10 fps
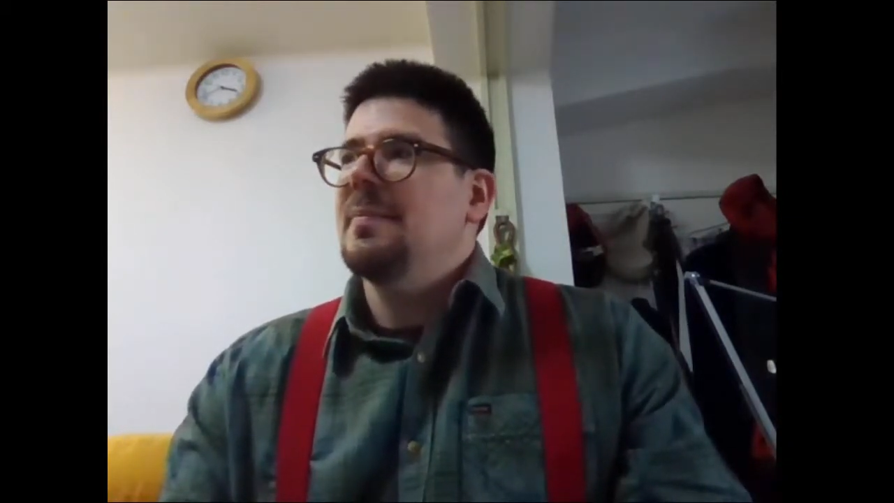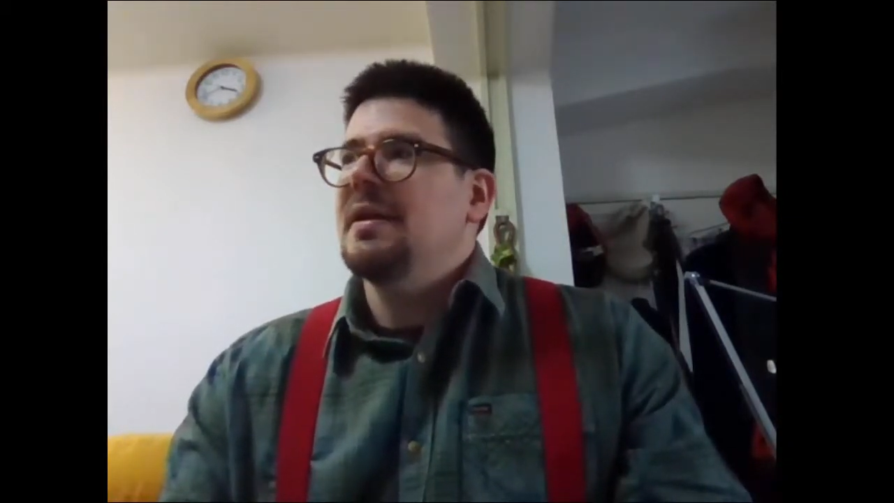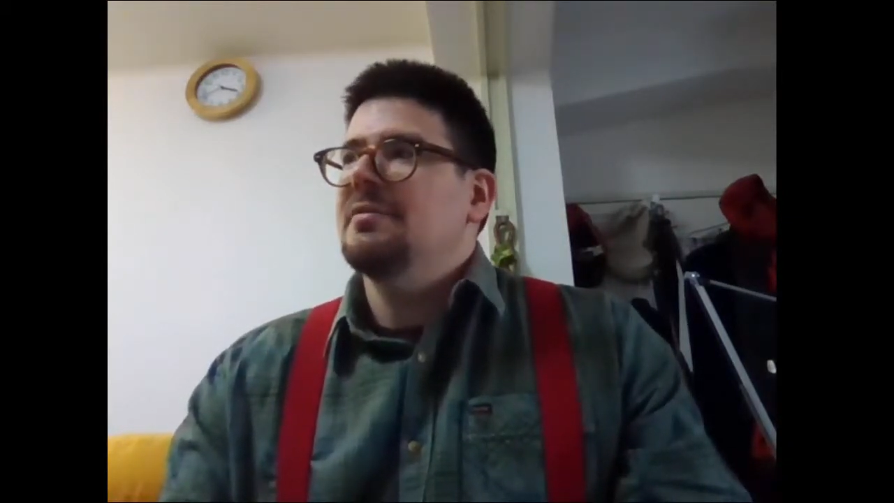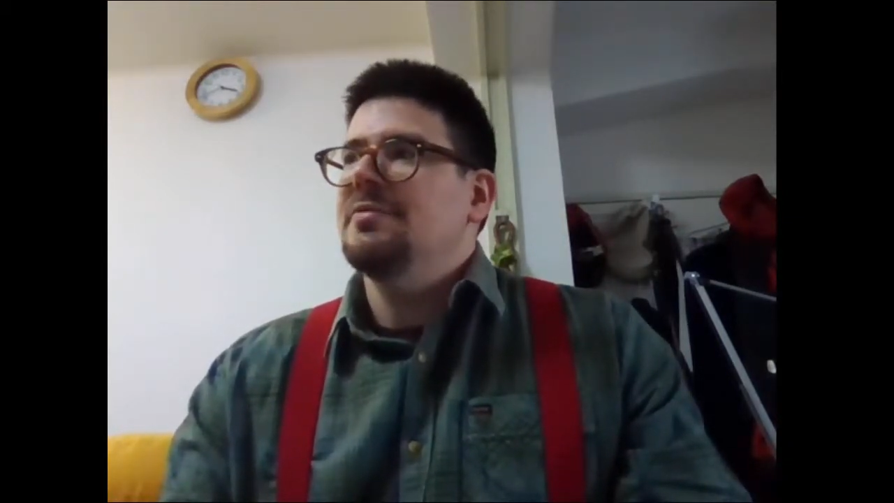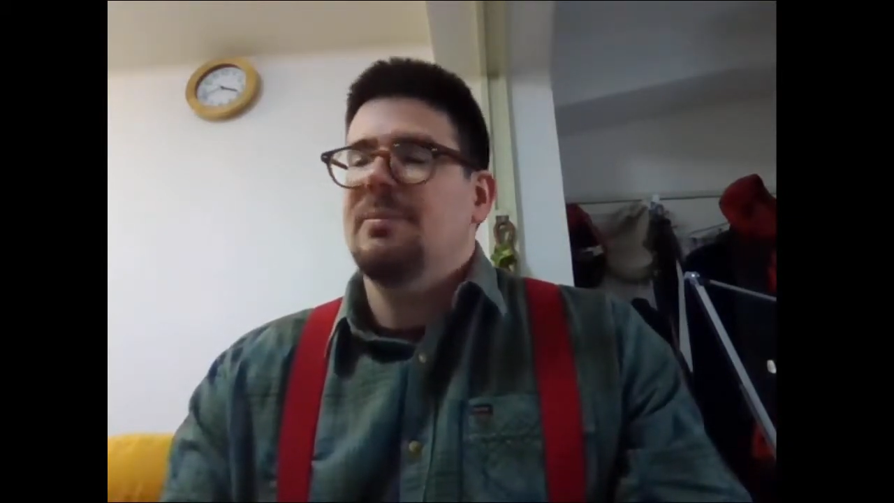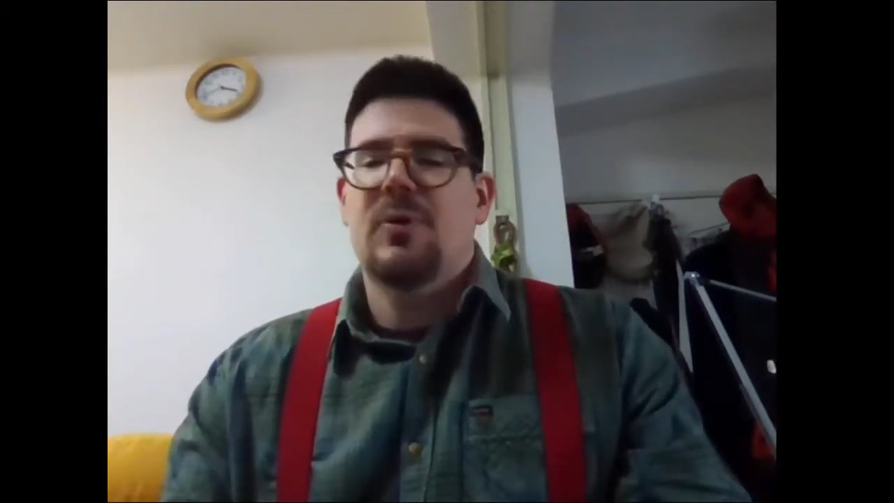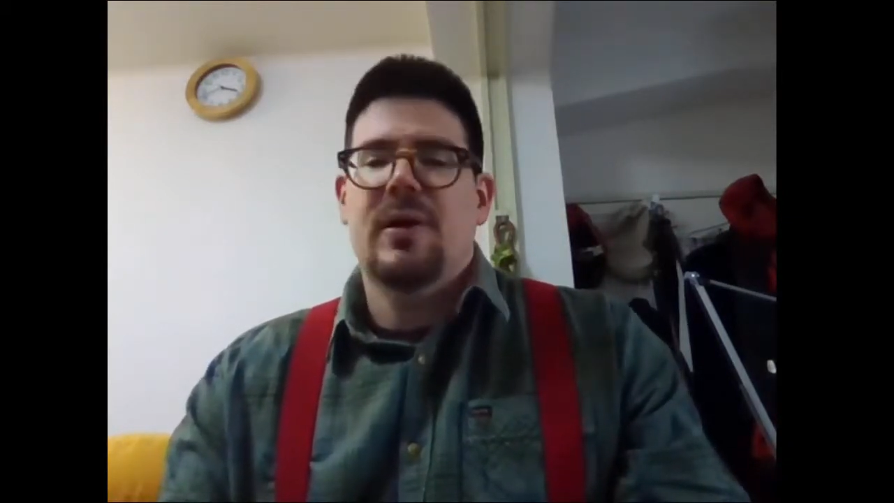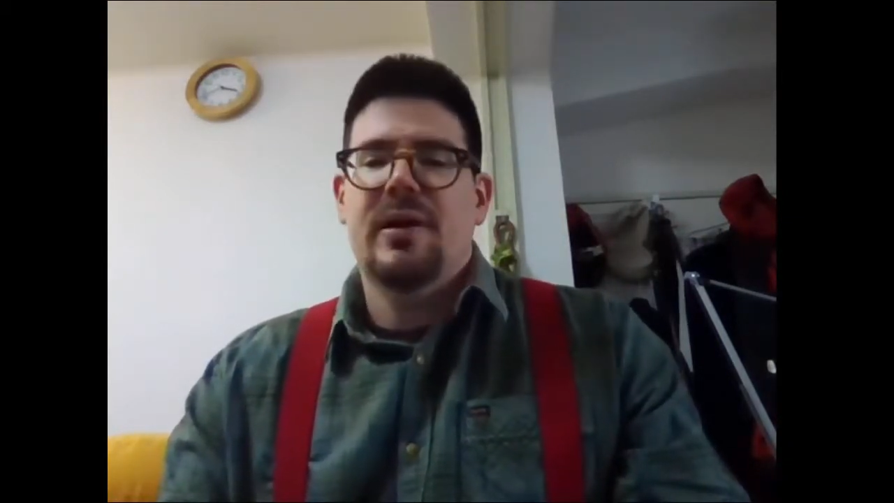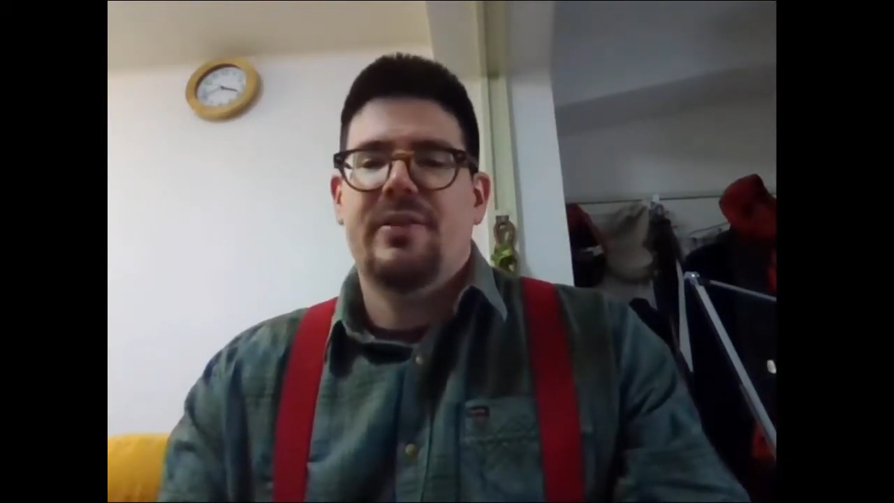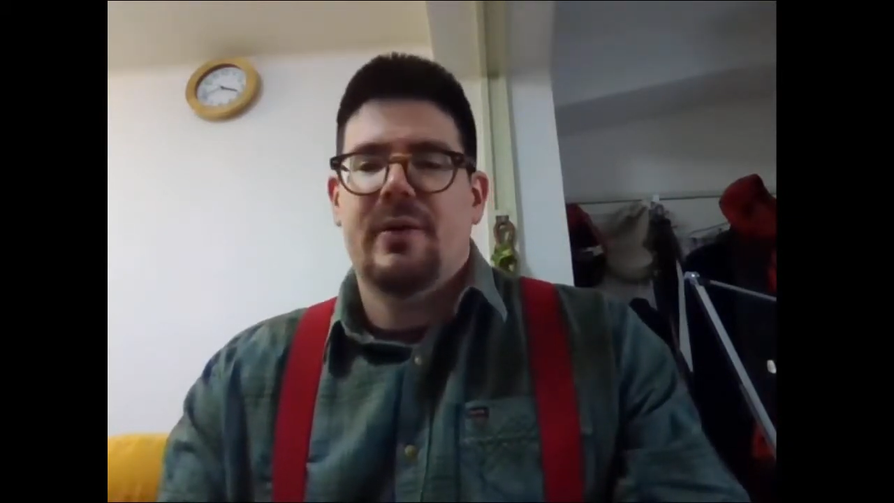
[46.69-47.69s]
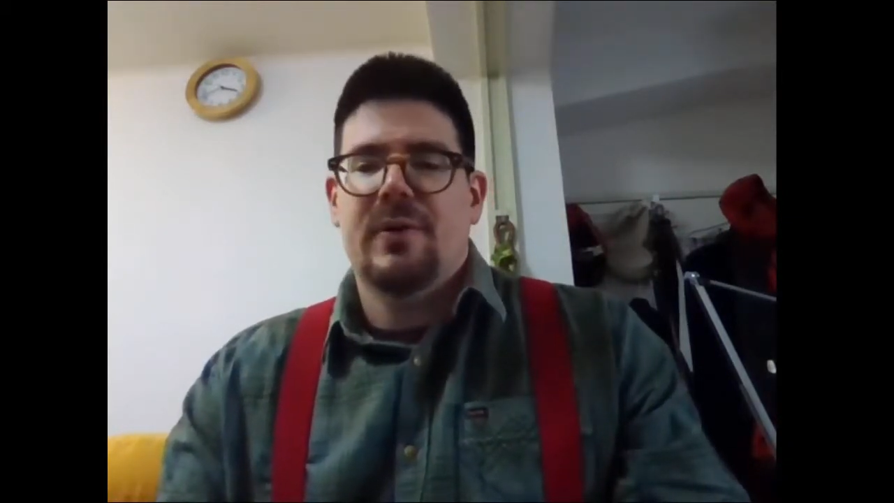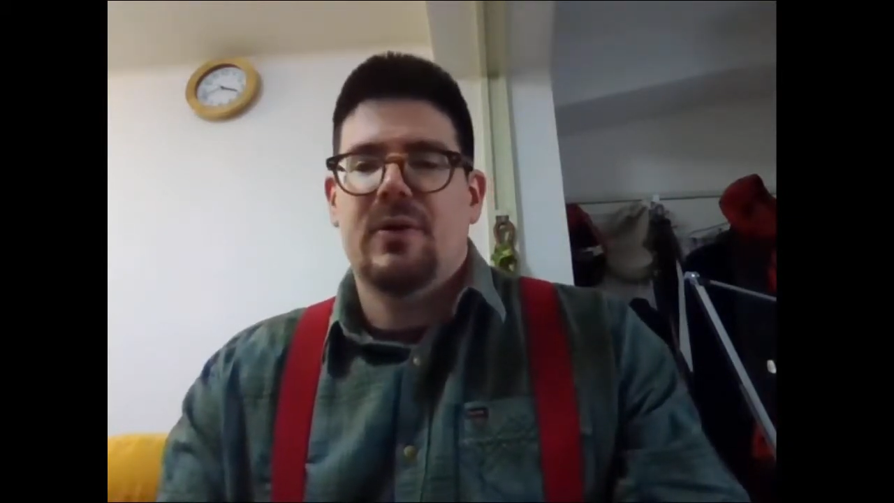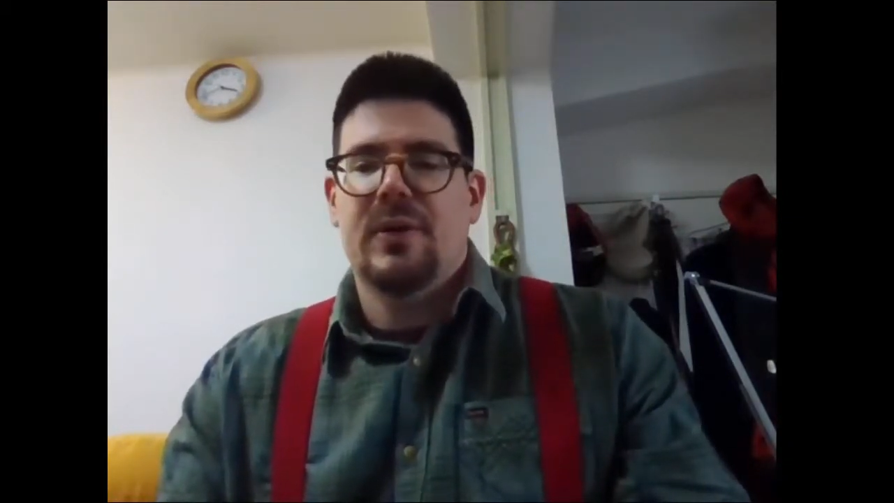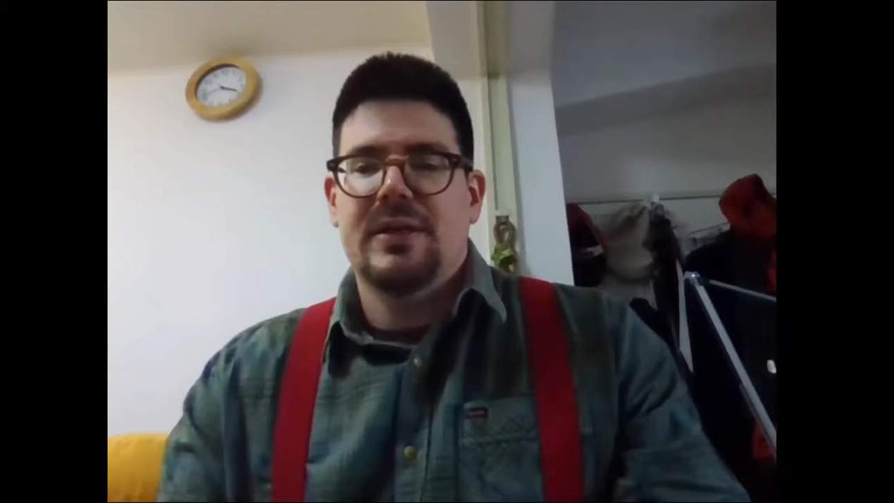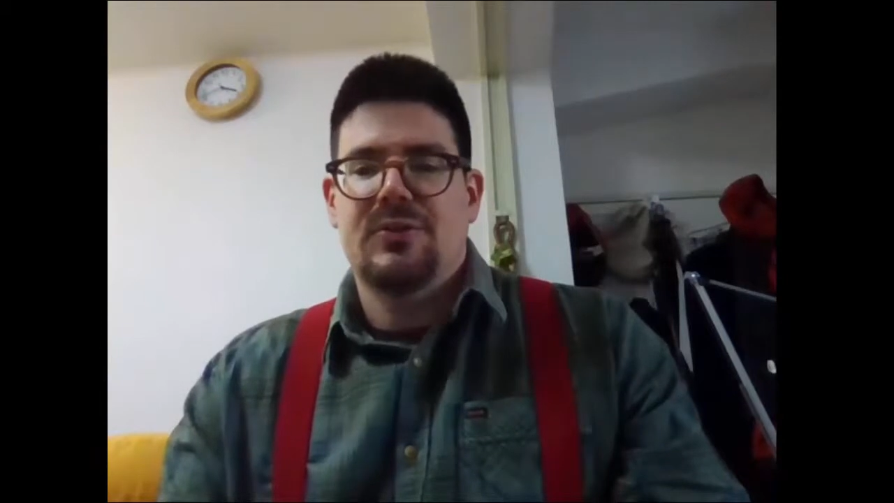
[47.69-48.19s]
February, they were going
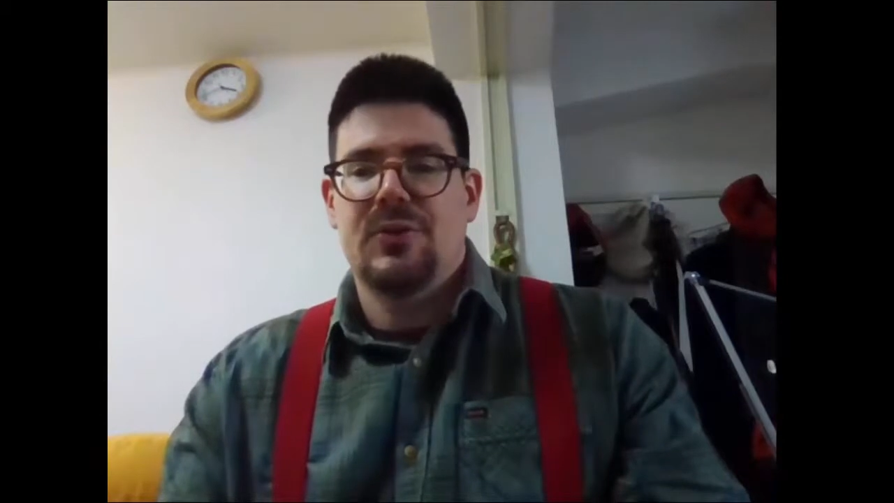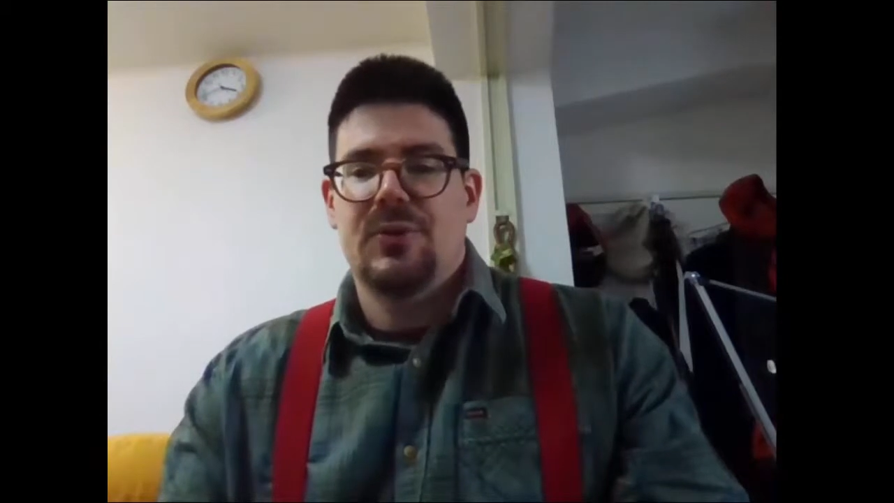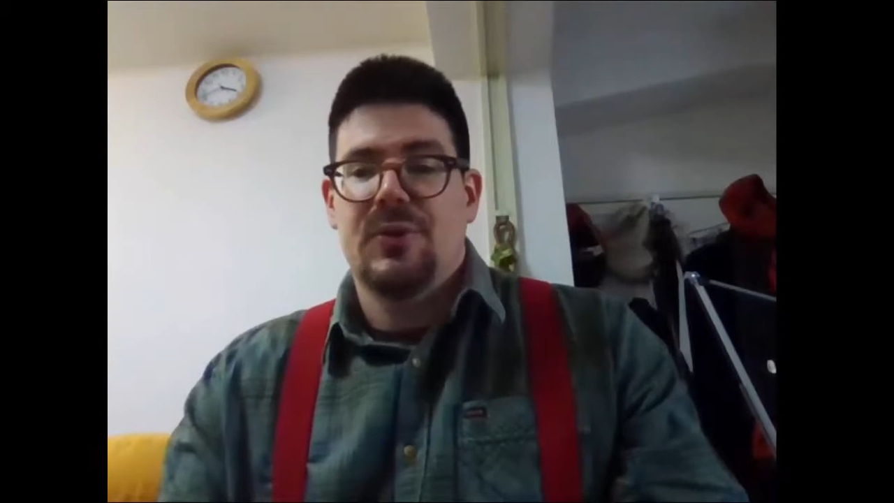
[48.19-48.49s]
to